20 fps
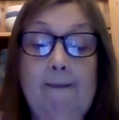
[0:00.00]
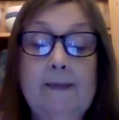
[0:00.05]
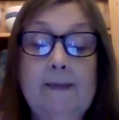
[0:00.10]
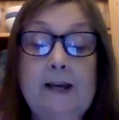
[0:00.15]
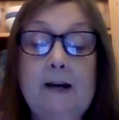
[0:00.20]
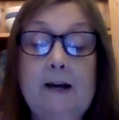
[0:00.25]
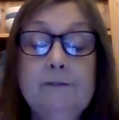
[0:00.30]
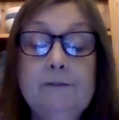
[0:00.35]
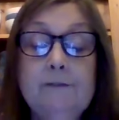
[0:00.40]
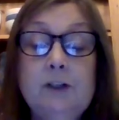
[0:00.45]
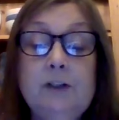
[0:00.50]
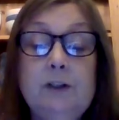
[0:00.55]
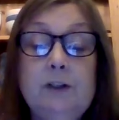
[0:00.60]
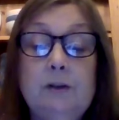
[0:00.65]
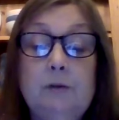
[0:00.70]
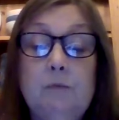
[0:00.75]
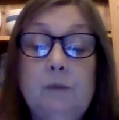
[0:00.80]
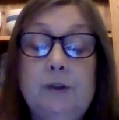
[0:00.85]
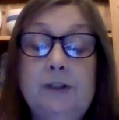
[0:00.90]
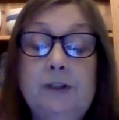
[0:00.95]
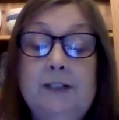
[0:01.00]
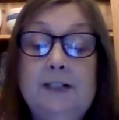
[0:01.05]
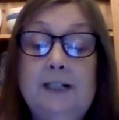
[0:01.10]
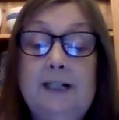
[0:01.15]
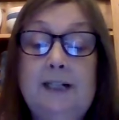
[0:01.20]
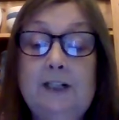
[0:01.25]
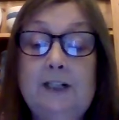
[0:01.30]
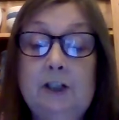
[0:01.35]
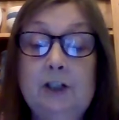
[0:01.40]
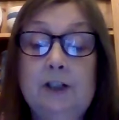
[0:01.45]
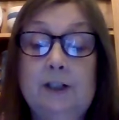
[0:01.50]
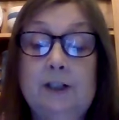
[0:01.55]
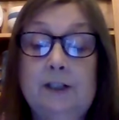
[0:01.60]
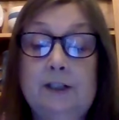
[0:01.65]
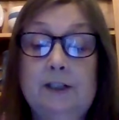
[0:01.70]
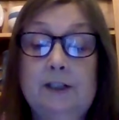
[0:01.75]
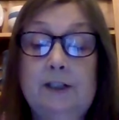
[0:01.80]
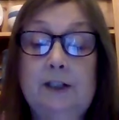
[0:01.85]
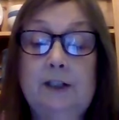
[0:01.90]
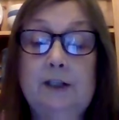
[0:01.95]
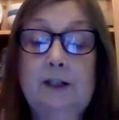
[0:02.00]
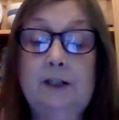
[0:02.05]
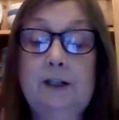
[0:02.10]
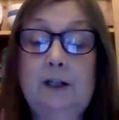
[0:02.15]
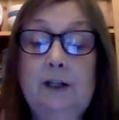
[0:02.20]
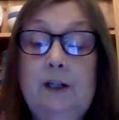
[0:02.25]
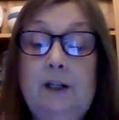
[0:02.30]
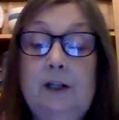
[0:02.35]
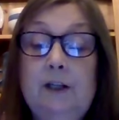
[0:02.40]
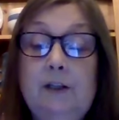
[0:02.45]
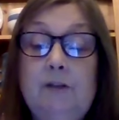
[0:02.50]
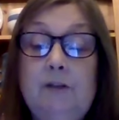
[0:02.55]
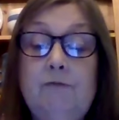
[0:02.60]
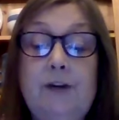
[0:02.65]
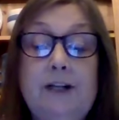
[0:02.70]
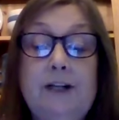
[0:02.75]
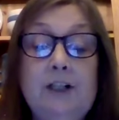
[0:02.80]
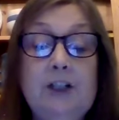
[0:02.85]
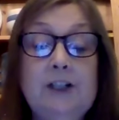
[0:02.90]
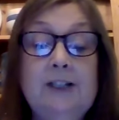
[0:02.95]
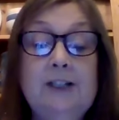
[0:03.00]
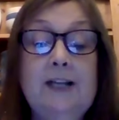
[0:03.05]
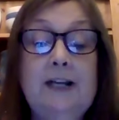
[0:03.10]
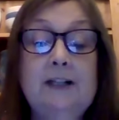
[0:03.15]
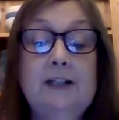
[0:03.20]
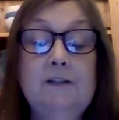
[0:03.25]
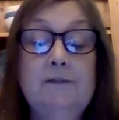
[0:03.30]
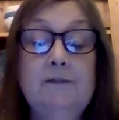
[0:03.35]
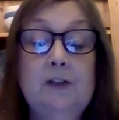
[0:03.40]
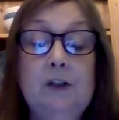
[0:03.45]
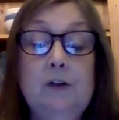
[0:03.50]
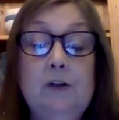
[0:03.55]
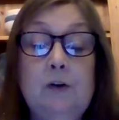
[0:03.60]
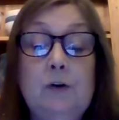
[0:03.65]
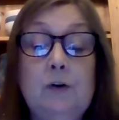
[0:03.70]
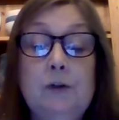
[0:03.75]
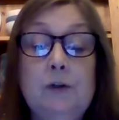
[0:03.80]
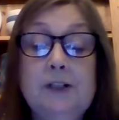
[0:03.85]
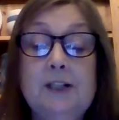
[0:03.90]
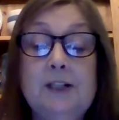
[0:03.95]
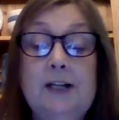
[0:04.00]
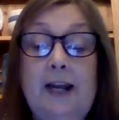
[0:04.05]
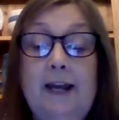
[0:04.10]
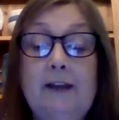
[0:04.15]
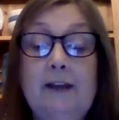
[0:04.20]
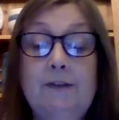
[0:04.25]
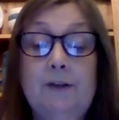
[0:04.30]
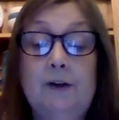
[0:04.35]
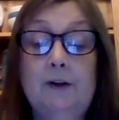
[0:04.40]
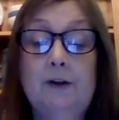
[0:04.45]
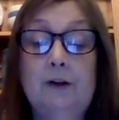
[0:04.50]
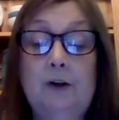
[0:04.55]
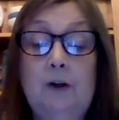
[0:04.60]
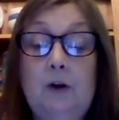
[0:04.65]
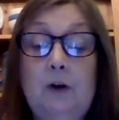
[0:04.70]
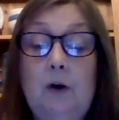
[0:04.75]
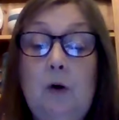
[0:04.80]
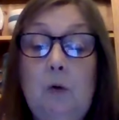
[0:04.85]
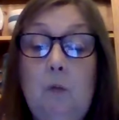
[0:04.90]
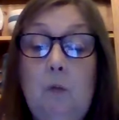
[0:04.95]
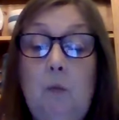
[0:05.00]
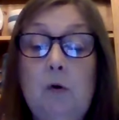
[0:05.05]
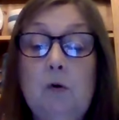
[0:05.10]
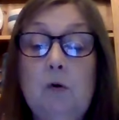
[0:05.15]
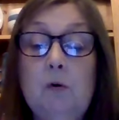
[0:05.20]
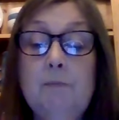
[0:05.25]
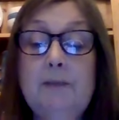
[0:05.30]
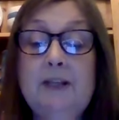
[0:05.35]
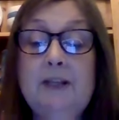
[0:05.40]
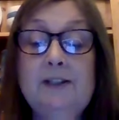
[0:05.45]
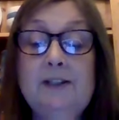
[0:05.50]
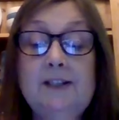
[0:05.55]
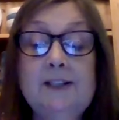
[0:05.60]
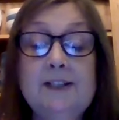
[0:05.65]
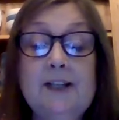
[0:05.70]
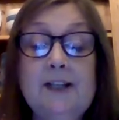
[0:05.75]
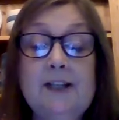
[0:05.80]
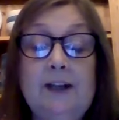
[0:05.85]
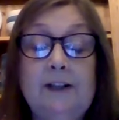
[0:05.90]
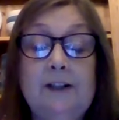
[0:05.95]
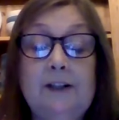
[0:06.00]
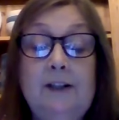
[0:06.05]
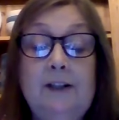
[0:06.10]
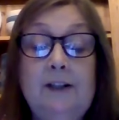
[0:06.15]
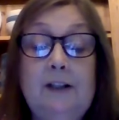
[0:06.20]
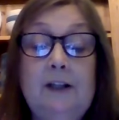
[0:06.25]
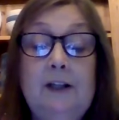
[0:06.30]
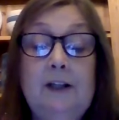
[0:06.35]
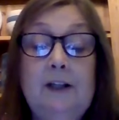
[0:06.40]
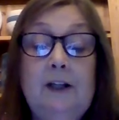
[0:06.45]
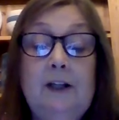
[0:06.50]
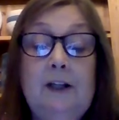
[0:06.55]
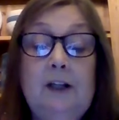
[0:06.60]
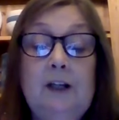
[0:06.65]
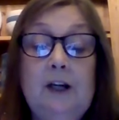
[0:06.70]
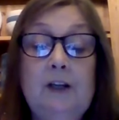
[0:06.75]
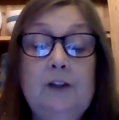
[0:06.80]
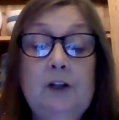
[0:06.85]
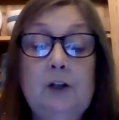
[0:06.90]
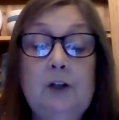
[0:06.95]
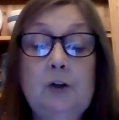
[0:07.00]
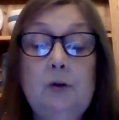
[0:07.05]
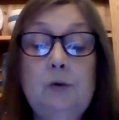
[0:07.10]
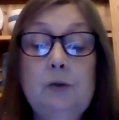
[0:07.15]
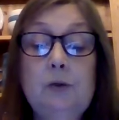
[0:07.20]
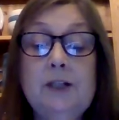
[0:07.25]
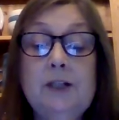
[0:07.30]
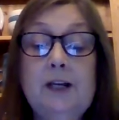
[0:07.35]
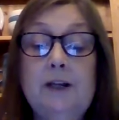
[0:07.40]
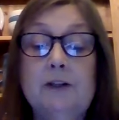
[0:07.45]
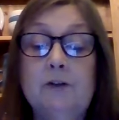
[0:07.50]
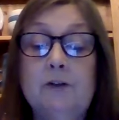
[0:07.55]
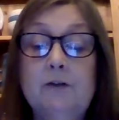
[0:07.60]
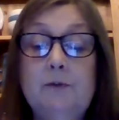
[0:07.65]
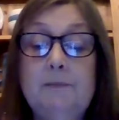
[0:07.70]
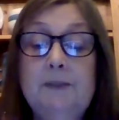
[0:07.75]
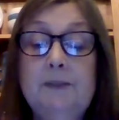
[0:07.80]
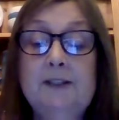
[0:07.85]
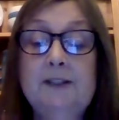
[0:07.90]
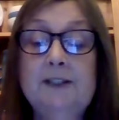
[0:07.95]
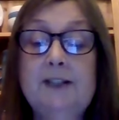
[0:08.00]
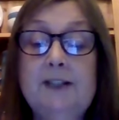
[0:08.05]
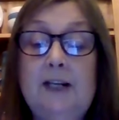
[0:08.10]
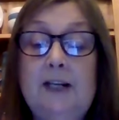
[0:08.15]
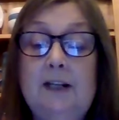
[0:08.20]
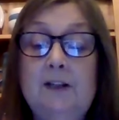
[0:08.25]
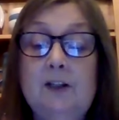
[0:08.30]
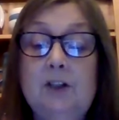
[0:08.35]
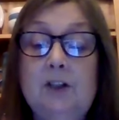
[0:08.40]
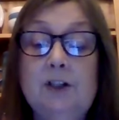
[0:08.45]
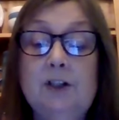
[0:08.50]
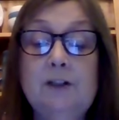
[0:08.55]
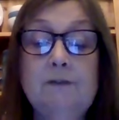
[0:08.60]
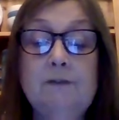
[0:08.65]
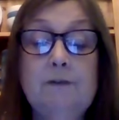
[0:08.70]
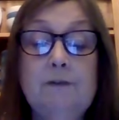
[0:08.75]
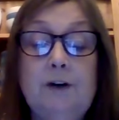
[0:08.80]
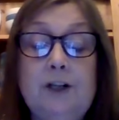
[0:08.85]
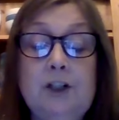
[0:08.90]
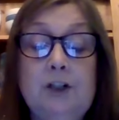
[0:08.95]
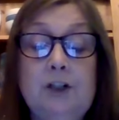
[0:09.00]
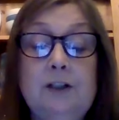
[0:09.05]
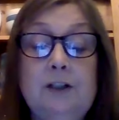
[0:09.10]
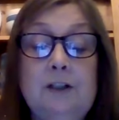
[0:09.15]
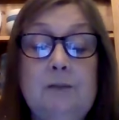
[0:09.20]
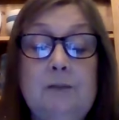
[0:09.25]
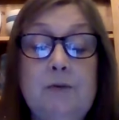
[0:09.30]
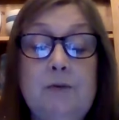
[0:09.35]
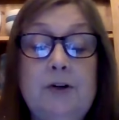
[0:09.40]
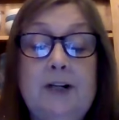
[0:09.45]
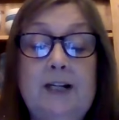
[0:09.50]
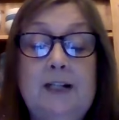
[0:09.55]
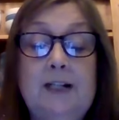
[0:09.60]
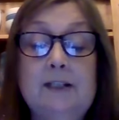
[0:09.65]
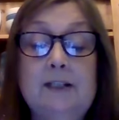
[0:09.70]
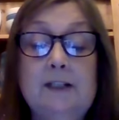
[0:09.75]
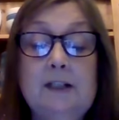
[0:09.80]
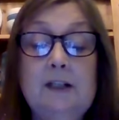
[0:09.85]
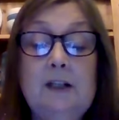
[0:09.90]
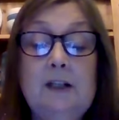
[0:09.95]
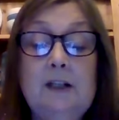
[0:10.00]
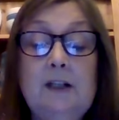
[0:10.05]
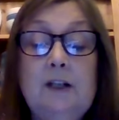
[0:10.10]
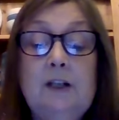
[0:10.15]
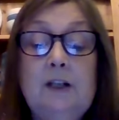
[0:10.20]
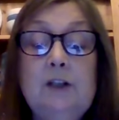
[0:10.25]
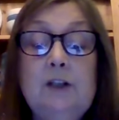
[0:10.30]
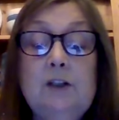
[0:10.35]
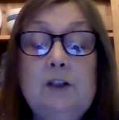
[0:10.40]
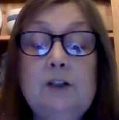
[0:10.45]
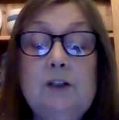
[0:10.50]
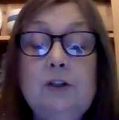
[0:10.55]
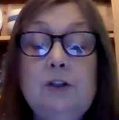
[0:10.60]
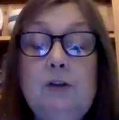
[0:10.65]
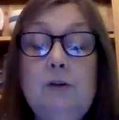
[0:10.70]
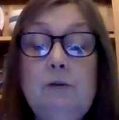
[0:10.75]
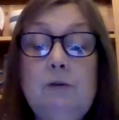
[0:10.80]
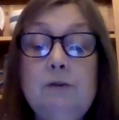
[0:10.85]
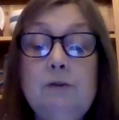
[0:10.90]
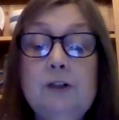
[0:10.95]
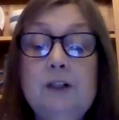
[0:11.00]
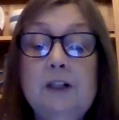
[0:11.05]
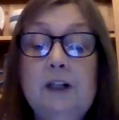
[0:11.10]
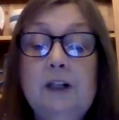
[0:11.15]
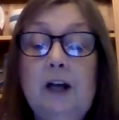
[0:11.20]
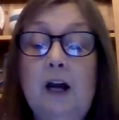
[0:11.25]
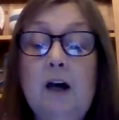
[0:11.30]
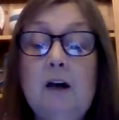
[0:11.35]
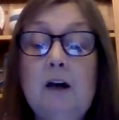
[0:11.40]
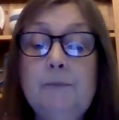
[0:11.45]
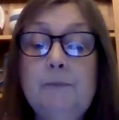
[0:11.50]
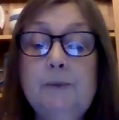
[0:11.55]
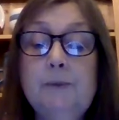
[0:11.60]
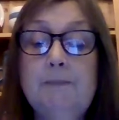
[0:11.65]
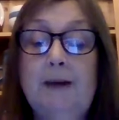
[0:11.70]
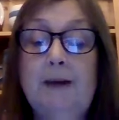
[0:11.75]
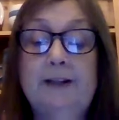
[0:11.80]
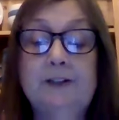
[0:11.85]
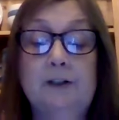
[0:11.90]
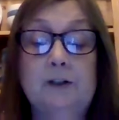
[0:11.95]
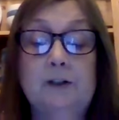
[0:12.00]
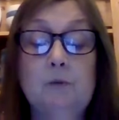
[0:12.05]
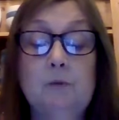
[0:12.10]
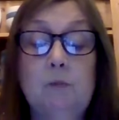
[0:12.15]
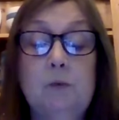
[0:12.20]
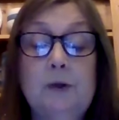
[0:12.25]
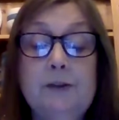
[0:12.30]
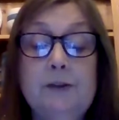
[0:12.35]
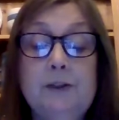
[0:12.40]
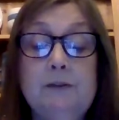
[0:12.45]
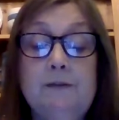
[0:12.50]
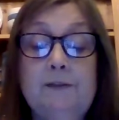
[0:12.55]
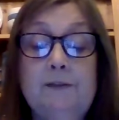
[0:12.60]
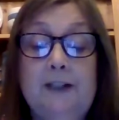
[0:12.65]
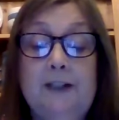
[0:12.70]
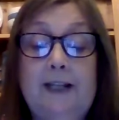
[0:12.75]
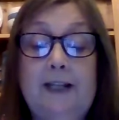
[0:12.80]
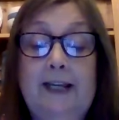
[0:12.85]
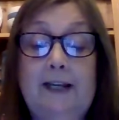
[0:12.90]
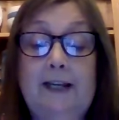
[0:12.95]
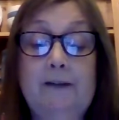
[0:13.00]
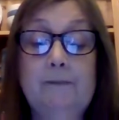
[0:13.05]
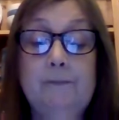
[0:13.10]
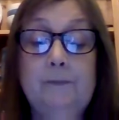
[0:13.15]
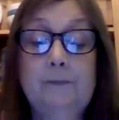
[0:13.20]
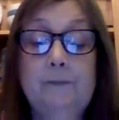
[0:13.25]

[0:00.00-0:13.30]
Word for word: The afternoon was delicious, the rich scent of the gorse and heather, warm in the sun, and the cool touch from the sea that just freshened the breeze soothed and calmed Maddox wonderfully.